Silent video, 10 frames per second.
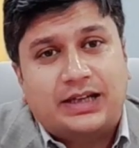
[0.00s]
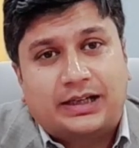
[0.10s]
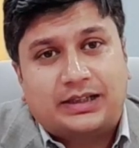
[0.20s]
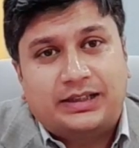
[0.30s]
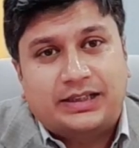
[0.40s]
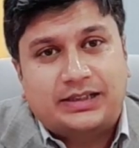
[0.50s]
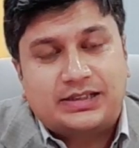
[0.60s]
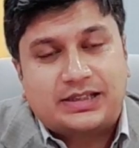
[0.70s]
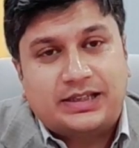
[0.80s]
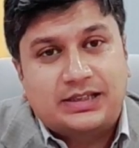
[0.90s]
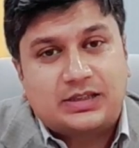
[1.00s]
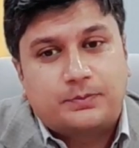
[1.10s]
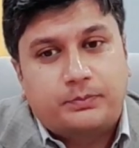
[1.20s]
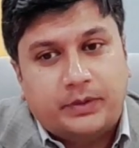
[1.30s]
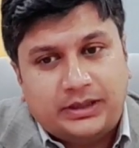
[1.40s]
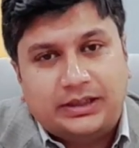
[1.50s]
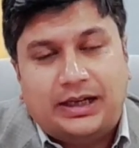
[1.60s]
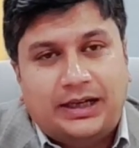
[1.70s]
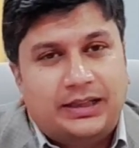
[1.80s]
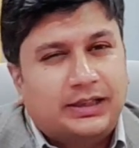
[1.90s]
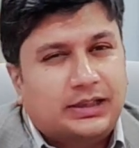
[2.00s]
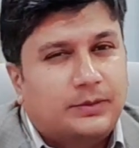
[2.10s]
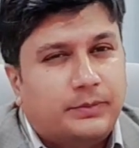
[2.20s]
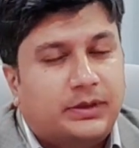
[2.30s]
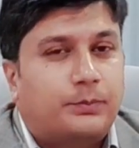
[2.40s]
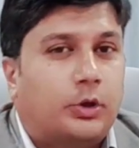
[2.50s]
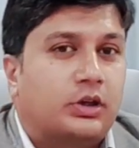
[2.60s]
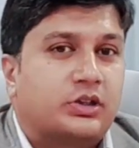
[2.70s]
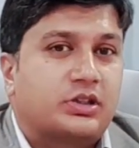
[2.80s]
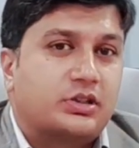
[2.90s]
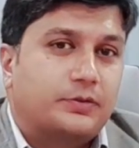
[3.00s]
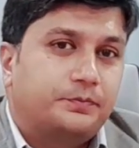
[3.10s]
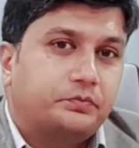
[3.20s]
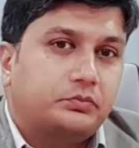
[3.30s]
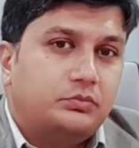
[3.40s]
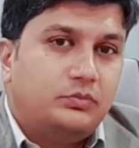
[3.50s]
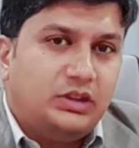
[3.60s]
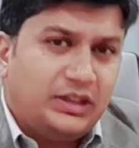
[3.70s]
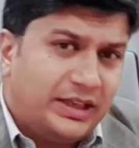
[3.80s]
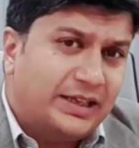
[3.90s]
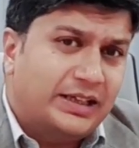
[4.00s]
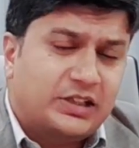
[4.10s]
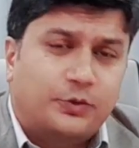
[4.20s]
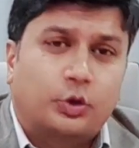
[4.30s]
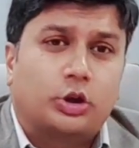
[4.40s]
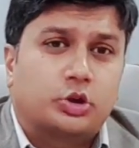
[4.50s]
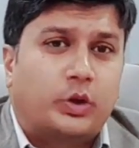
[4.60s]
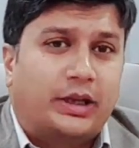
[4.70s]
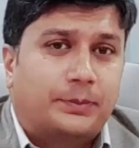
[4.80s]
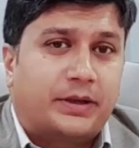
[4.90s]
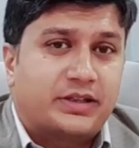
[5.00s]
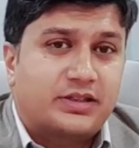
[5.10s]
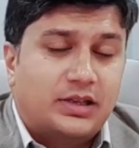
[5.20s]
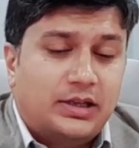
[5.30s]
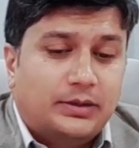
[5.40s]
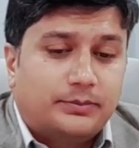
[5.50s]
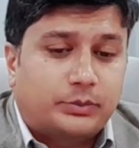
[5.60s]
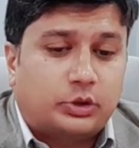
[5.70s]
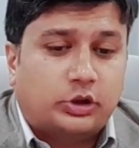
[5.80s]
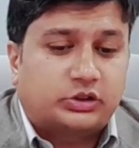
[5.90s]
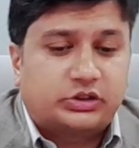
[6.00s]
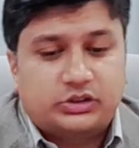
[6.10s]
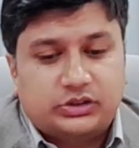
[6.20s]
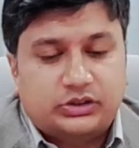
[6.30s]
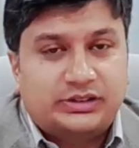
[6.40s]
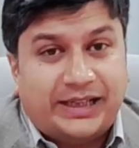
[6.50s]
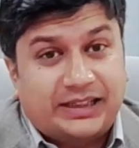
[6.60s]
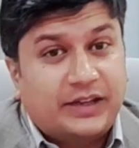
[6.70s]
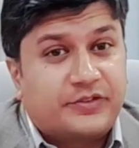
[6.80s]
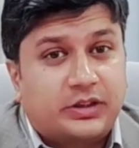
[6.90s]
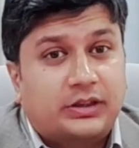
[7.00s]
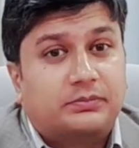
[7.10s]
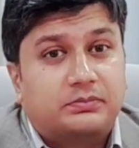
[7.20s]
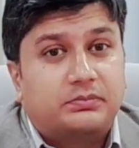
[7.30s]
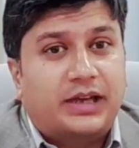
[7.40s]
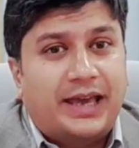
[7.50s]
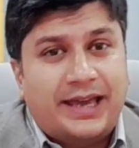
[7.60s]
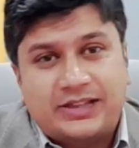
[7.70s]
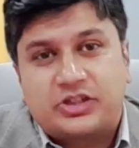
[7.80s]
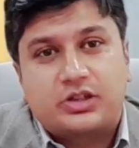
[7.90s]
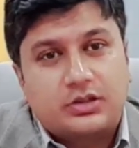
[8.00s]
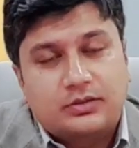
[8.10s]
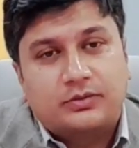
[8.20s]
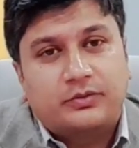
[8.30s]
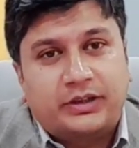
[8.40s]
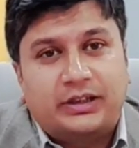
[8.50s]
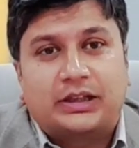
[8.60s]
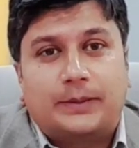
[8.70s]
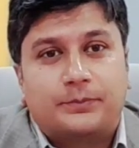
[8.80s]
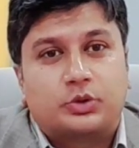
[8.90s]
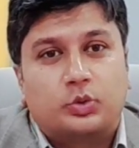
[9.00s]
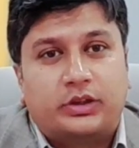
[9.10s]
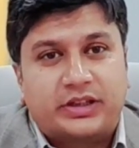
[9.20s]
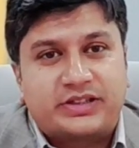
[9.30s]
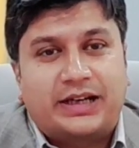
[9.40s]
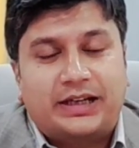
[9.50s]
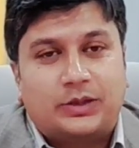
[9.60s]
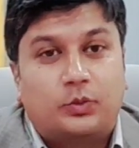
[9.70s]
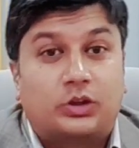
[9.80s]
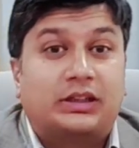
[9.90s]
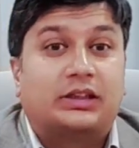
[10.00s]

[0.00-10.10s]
our clinical skills, but a little bit polish English would also help us, because that gives a edge when it comes to understanding what the